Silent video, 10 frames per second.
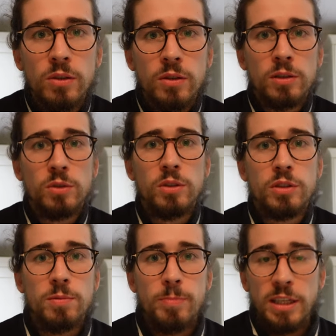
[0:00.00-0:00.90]
though. Don't
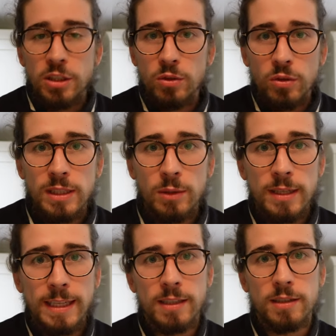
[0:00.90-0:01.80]
just pigeonhole down
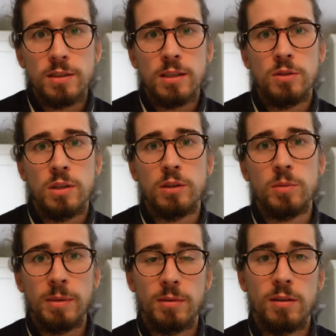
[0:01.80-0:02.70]
Nike, because I know a lot
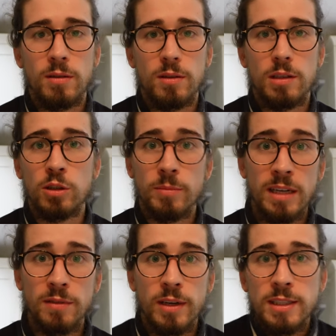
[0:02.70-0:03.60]
of people, a lot of
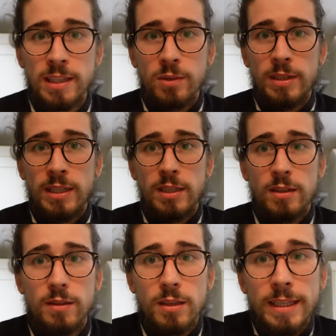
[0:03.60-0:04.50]
my friends anyway,
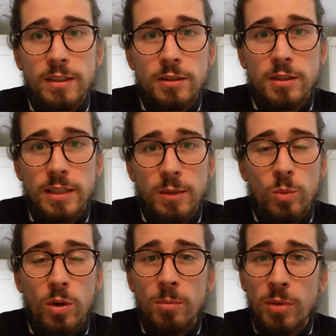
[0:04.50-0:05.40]
they like to just stick
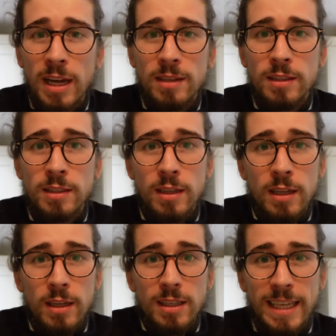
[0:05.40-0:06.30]
with one brand, and
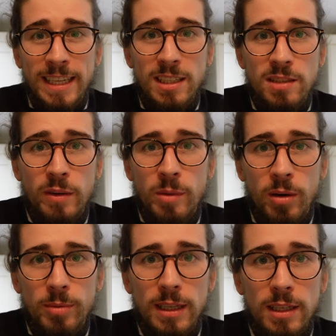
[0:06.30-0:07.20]
Nike is very
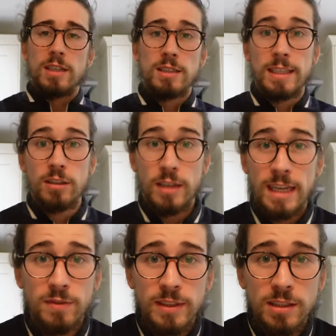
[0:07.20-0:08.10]
popular. You see a lot of
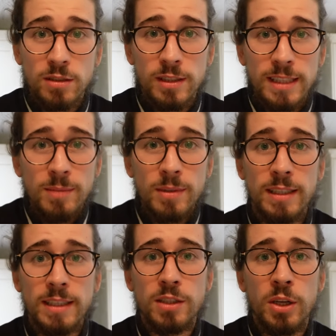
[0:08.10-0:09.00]
athletes on the Diamond
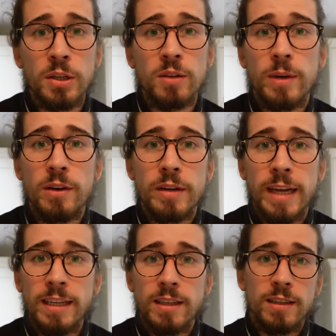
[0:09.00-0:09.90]
League circuit wearing
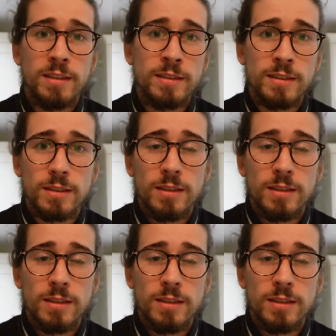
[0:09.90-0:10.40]
Nike, and